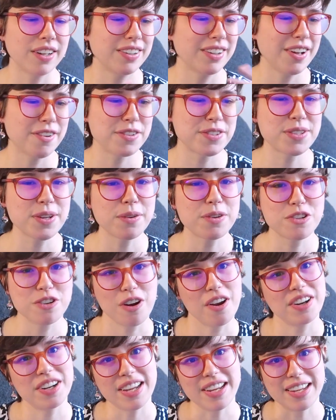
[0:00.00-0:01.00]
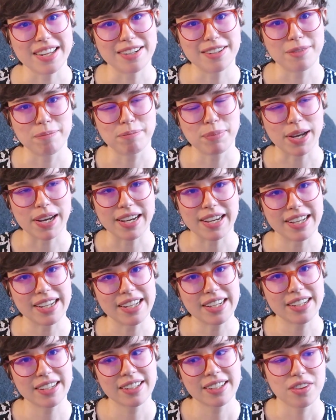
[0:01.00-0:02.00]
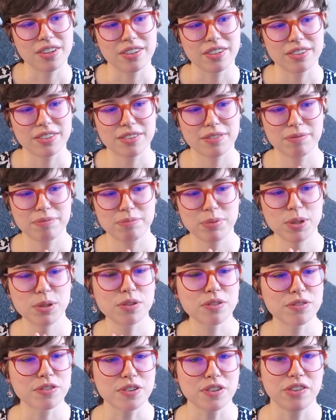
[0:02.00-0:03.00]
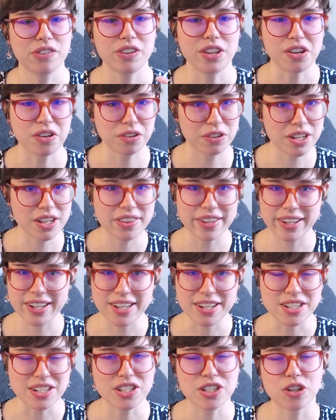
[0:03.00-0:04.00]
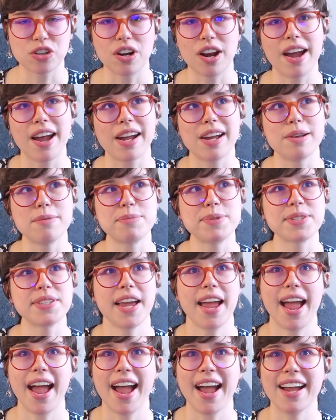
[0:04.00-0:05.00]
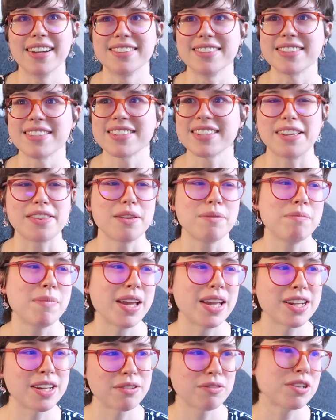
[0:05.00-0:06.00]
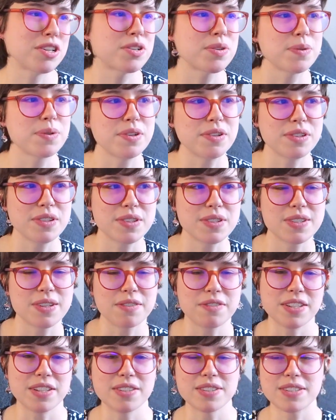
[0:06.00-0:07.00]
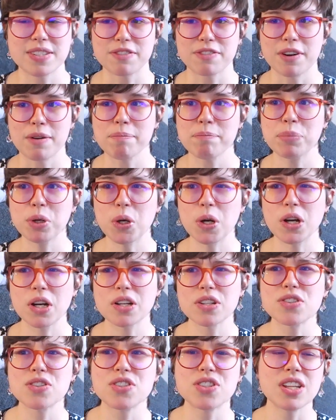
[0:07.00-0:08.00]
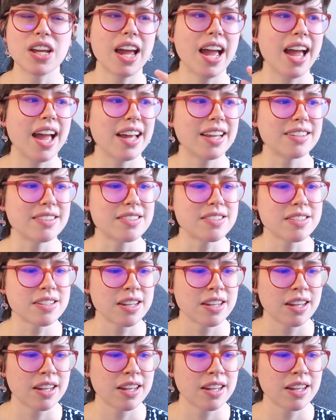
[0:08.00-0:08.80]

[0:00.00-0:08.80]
I was so drawn in by the beautiful scenery that he describes and like the mating rituals of these different birds and